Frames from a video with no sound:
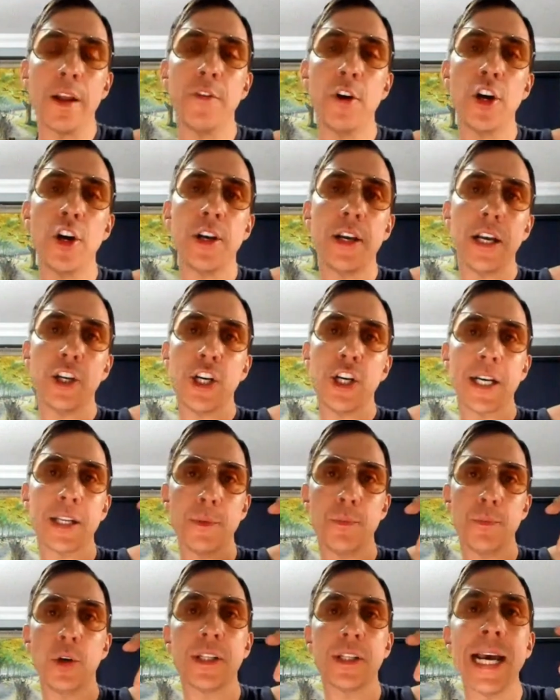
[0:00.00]
of her, she has to
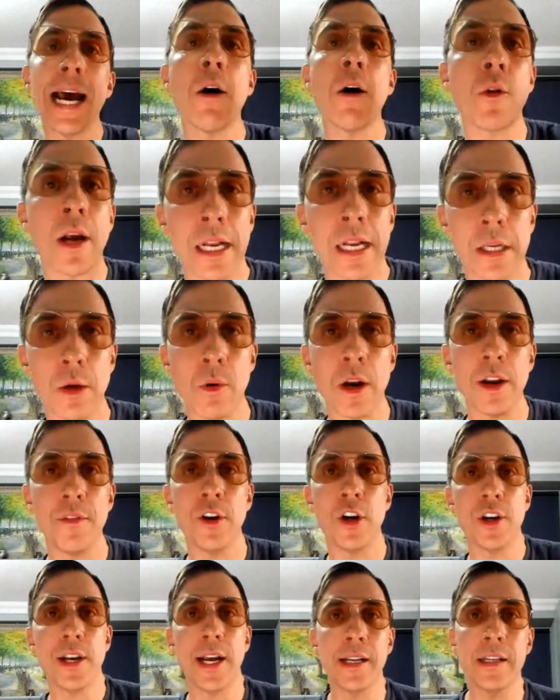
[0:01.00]
put talc under one of
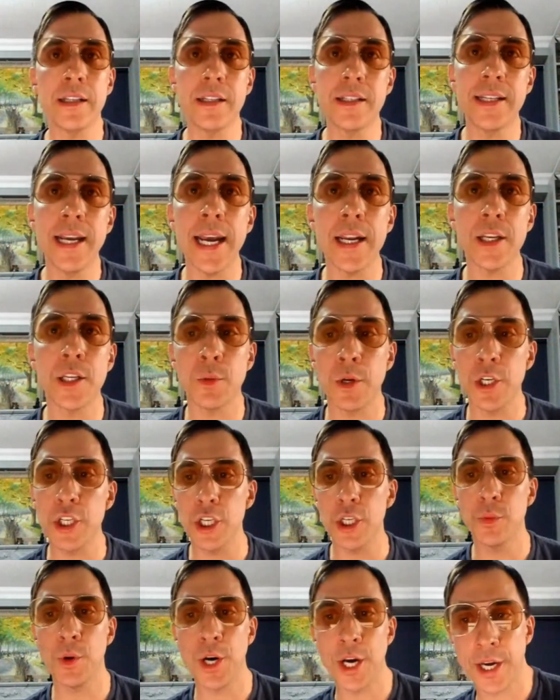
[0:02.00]
her nan's tits when
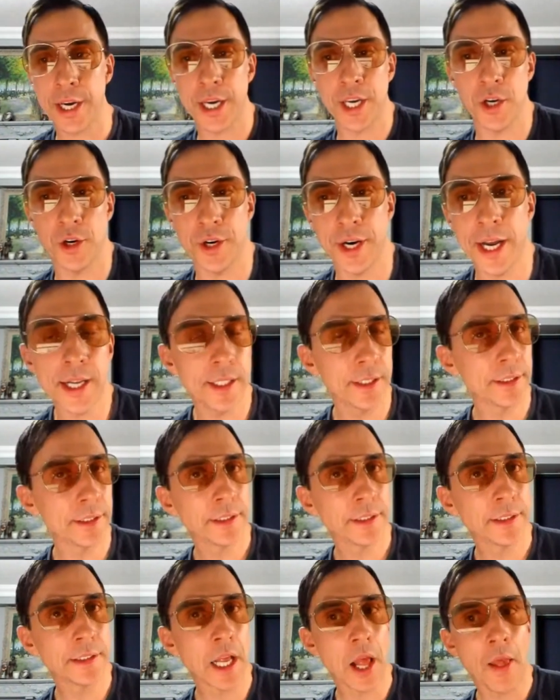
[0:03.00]
she's working on her.
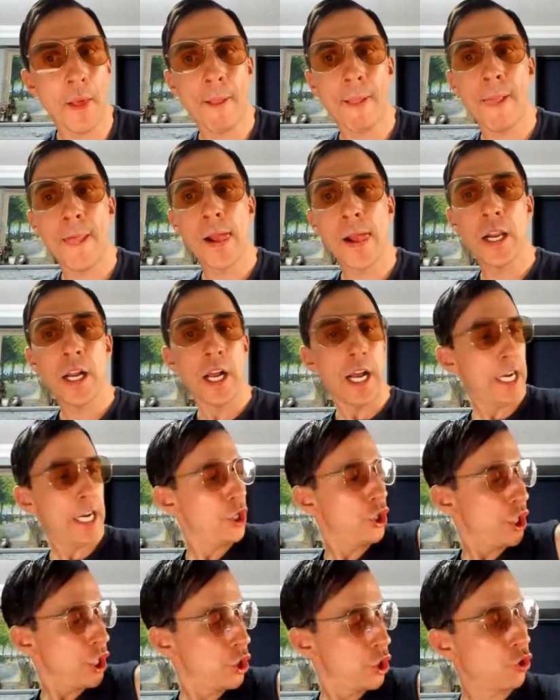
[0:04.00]
And
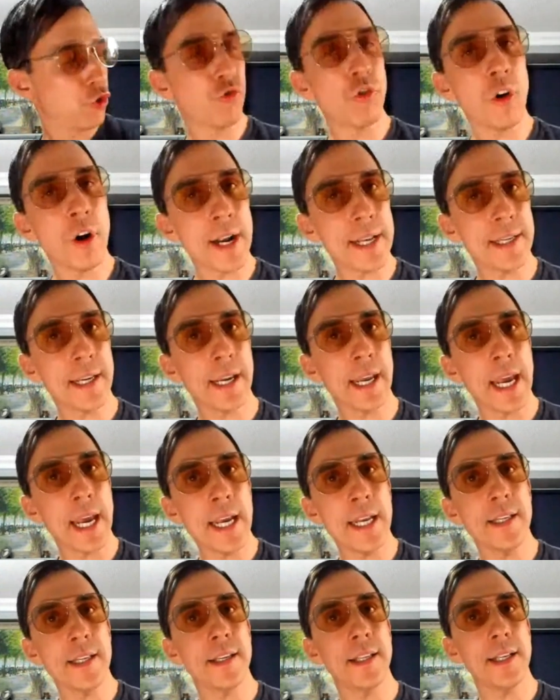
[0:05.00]
she tried to get
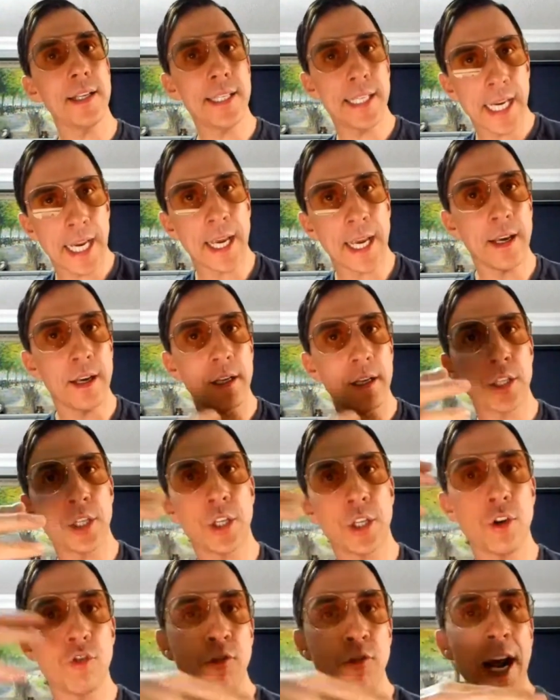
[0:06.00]
into the tit to
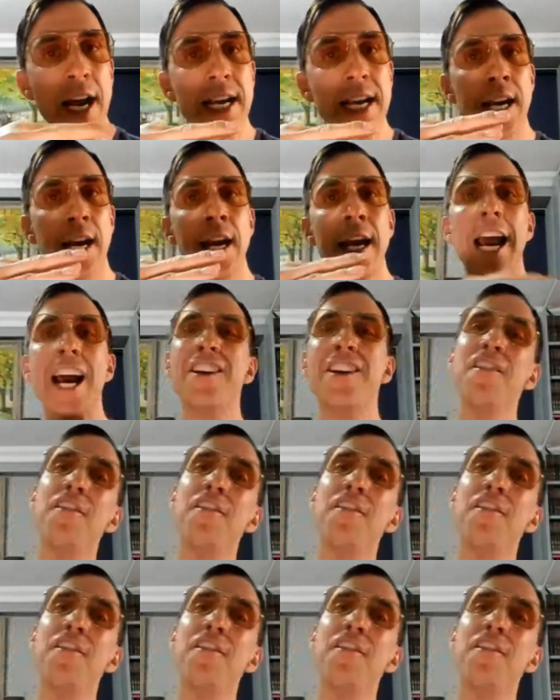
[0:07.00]
do Reiki, and her